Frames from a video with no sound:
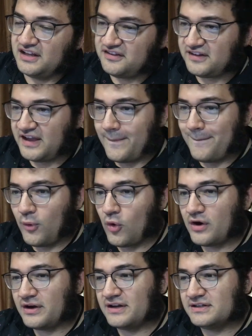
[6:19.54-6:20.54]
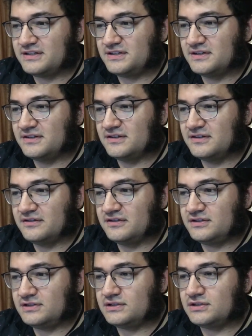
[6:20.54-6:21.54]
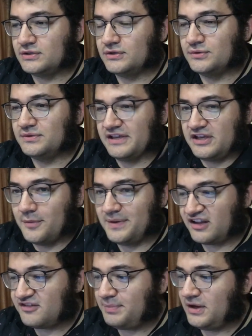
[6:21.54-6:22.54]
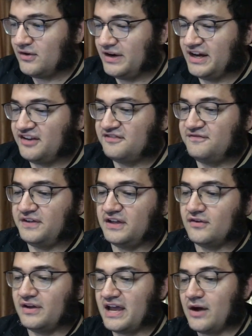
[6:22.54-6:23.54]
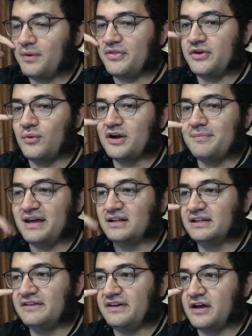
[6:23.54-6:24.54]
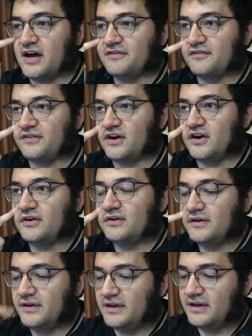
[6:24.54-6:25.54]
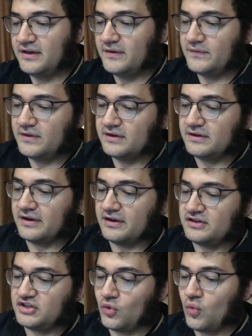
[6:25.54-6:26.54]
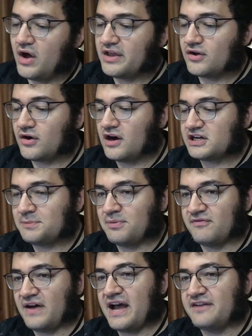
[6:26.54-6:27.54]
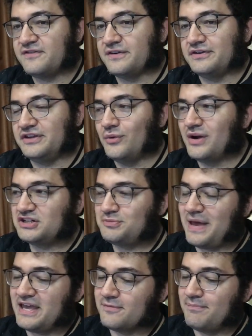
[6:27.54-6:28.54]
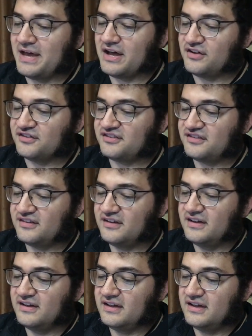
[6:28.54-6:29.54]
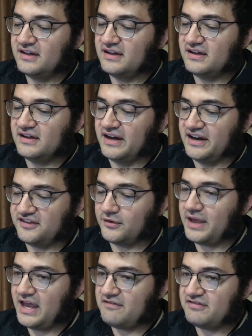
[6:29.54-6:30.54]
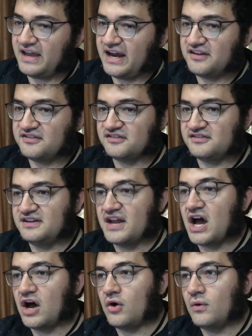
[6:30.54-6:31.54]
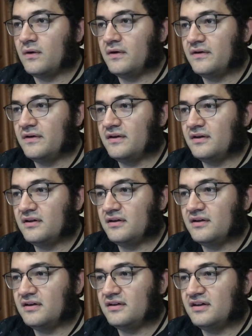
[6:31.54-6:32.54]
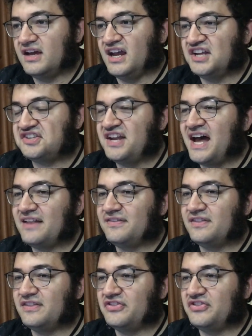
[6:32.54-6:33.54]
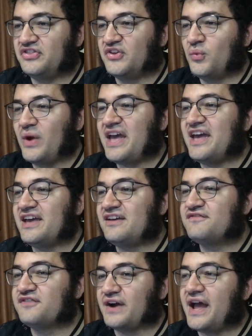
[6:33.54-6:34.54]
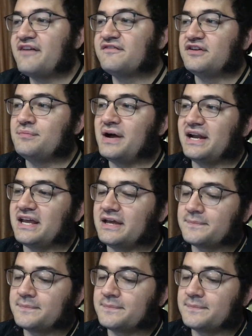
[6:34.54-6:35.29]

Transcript: important to the human experience, figuring out whether you want to make a living off of art. Do you want your art to provide for you? Do you want it to pay your bills? It's okay if the answer is no. It's not the way for everybody.